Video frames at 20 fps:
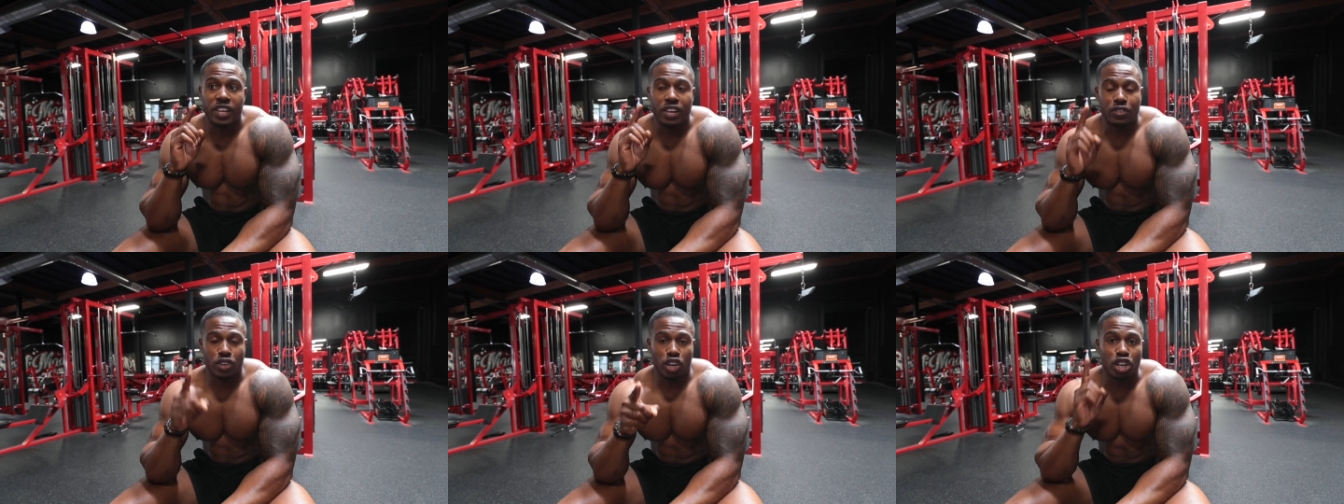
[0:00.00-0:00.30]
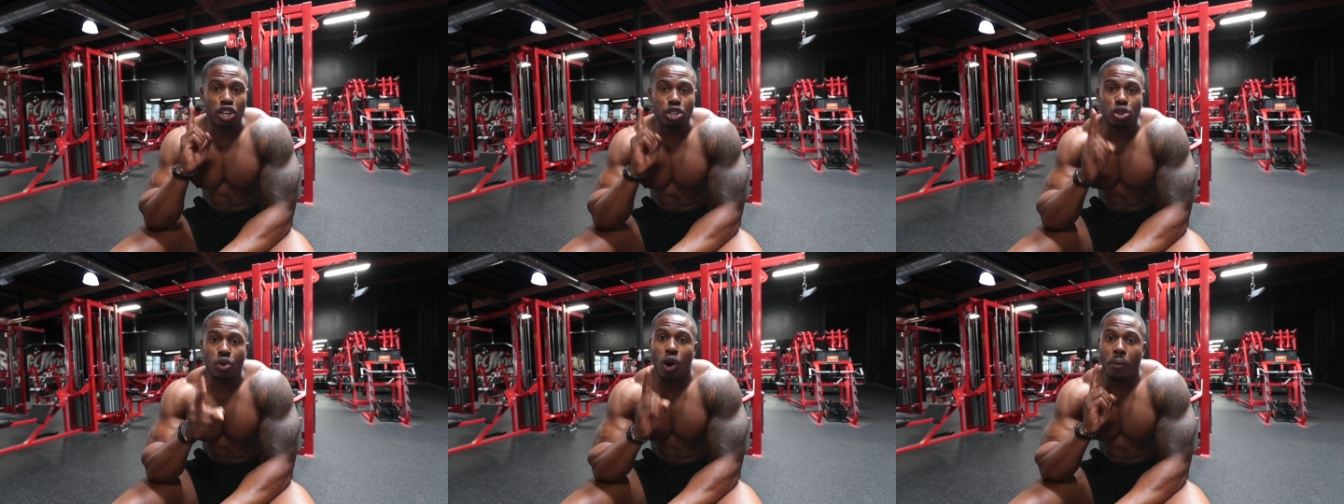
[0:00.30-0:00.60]
if you're
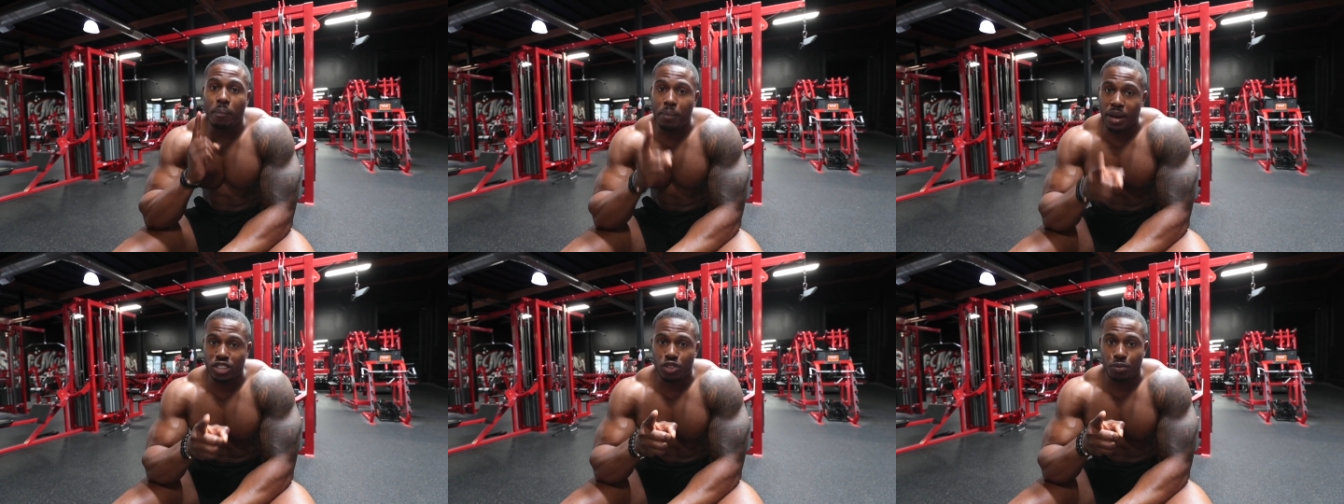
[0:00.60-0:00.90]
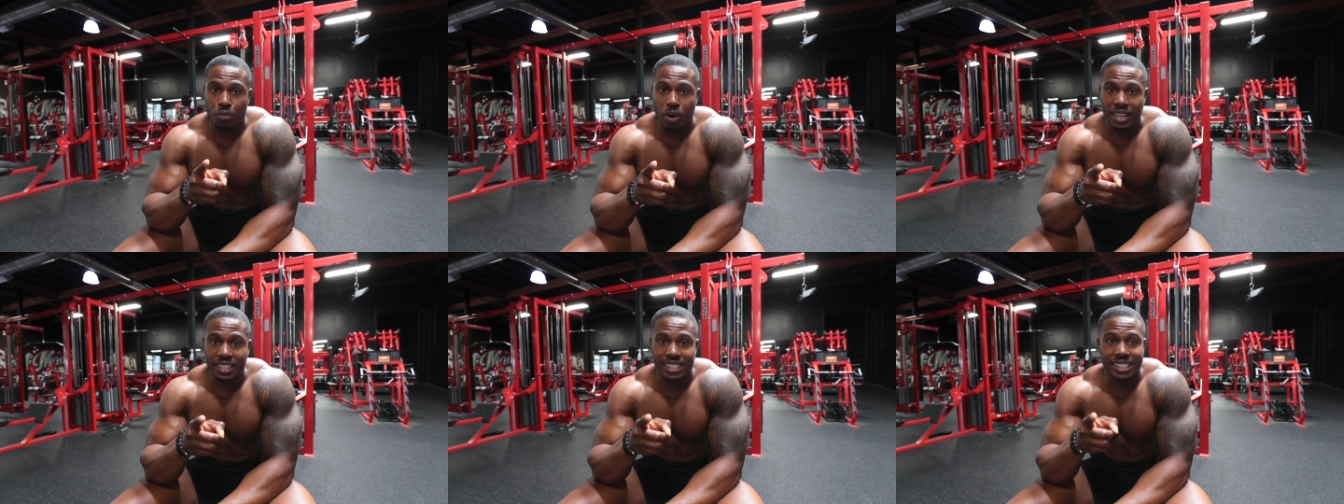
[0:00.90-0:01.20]
going to do it on bench
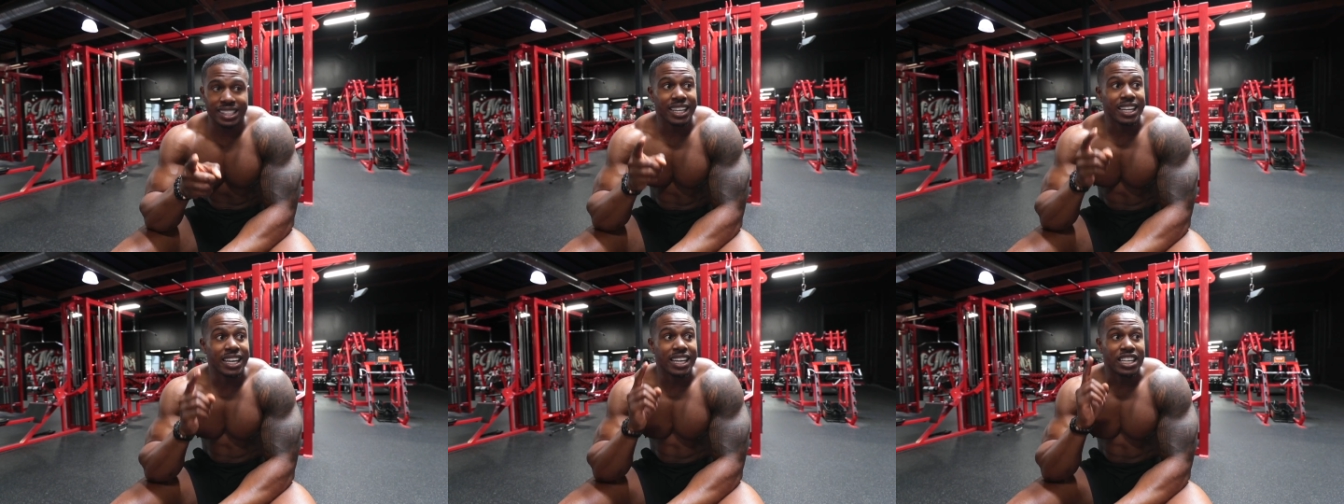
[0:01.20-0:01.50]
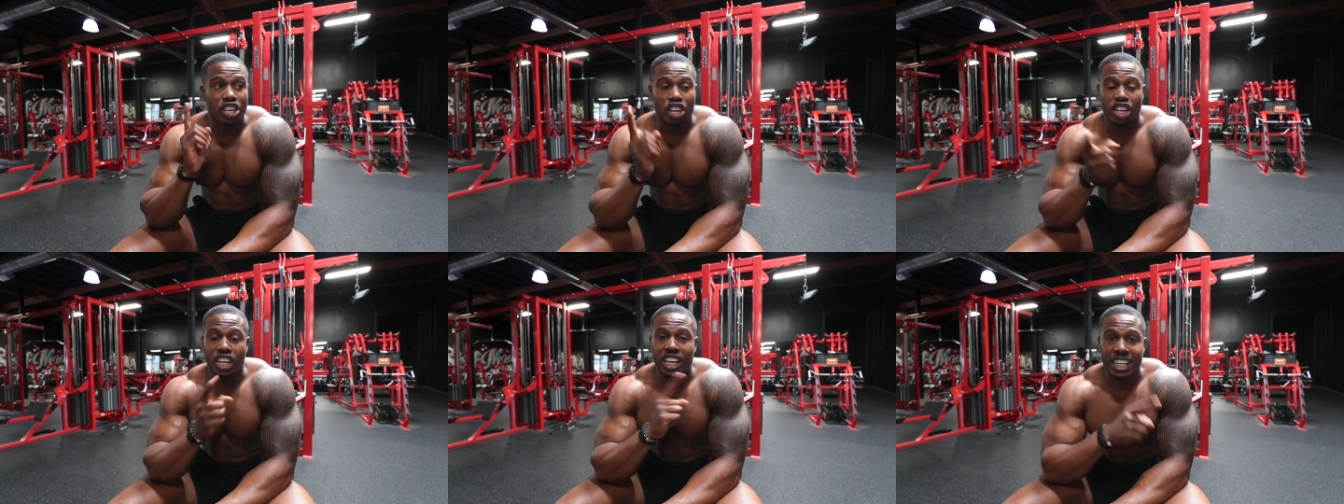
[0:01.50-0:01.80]
press,
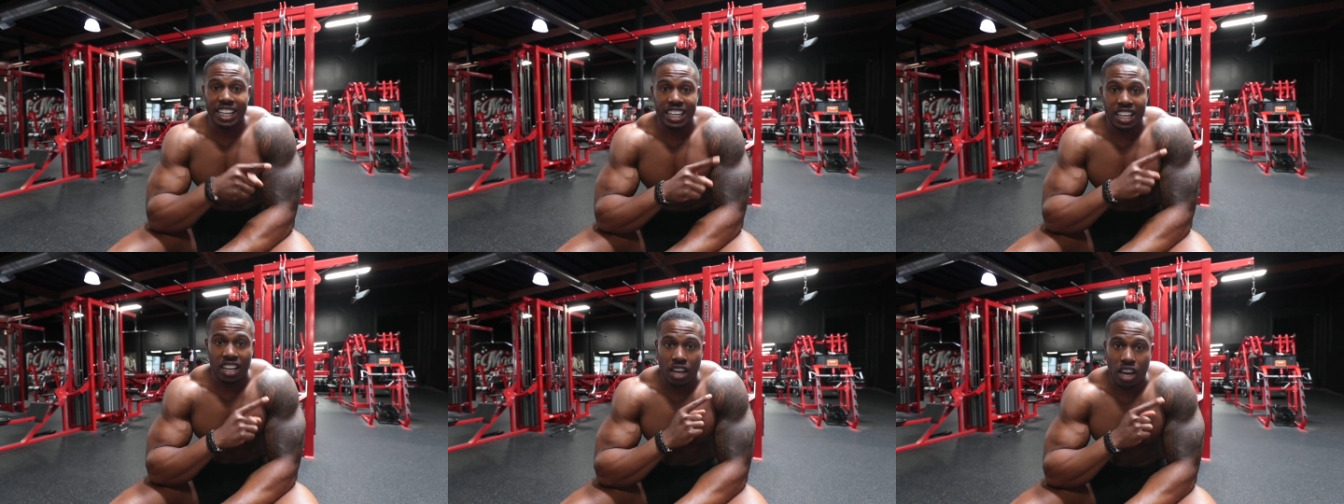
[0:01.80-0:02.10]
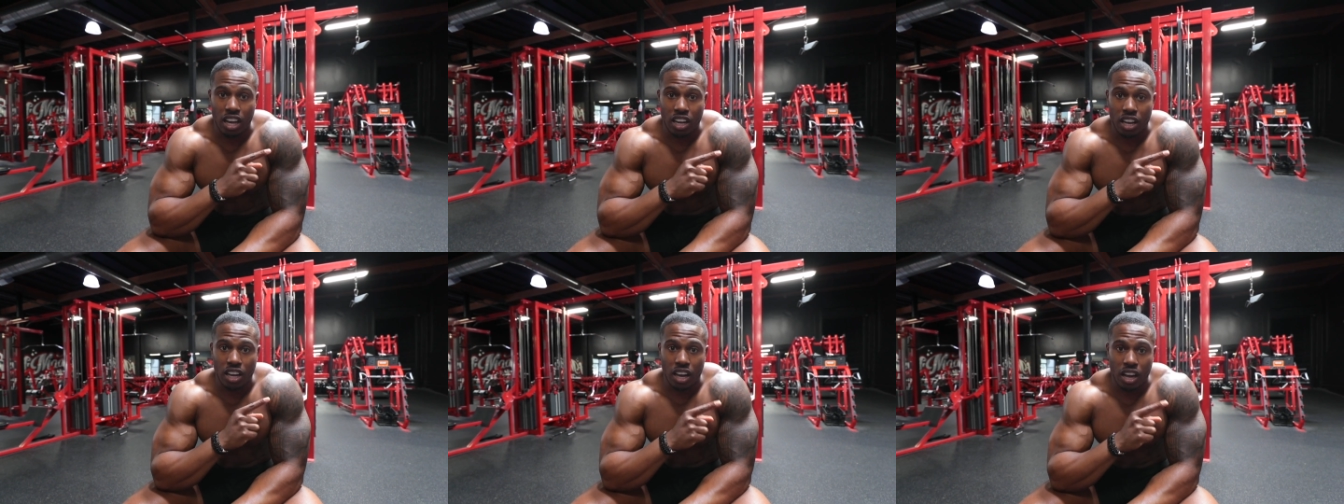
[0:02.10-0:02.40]
you're going to need
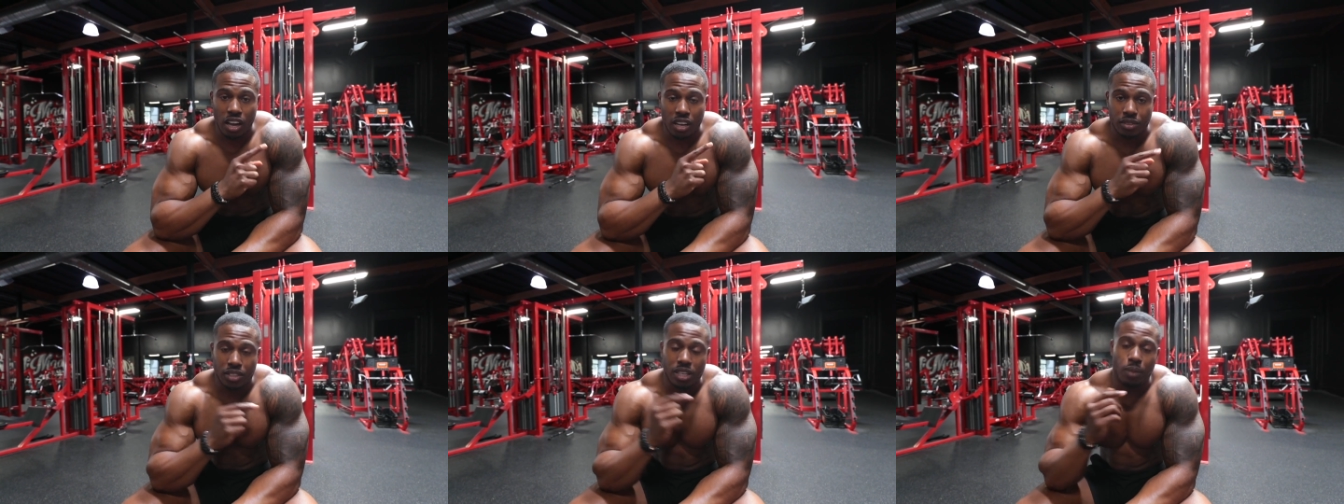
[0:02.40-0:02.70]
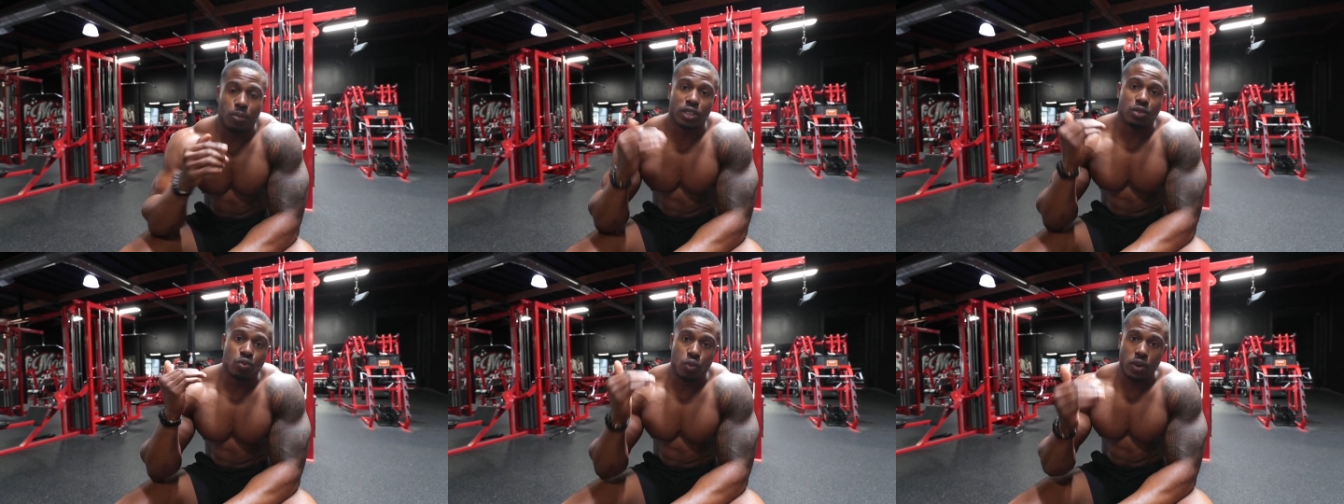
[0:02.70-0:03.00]

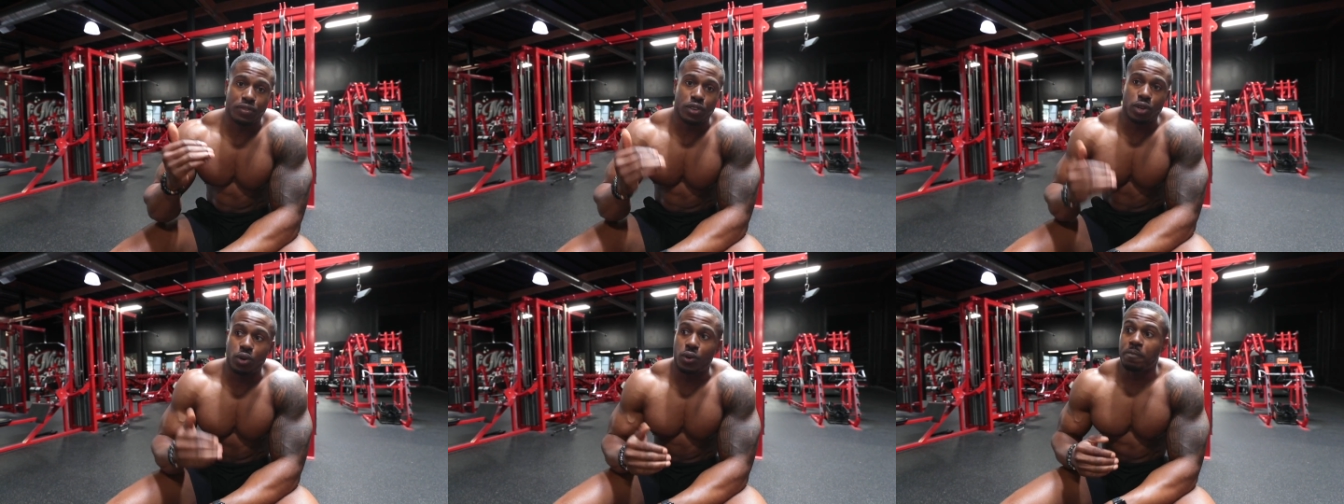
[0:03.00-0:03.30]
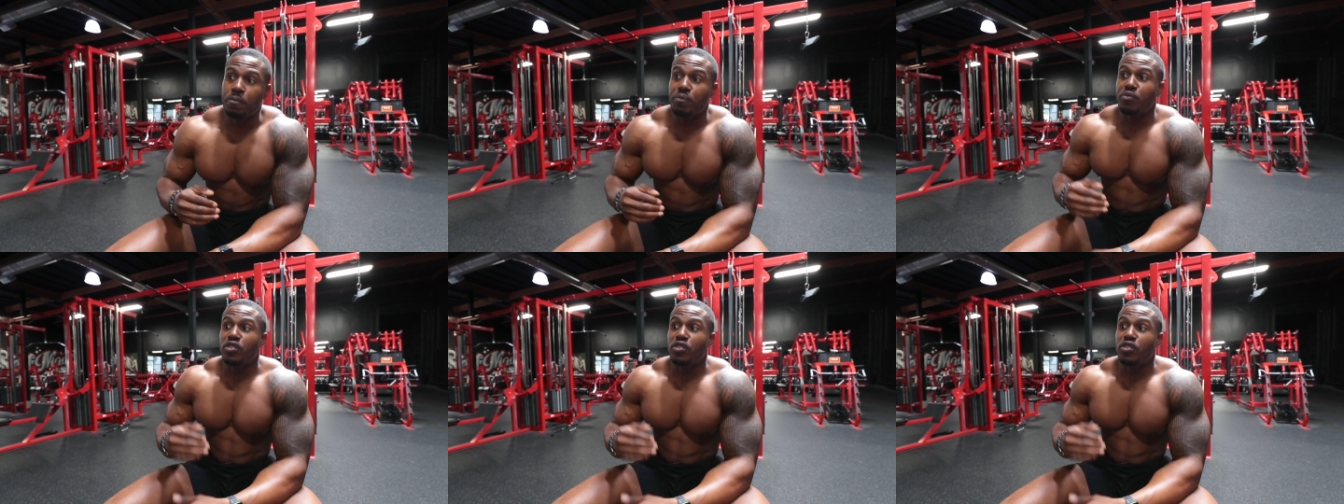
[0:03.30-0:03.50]
someone with you.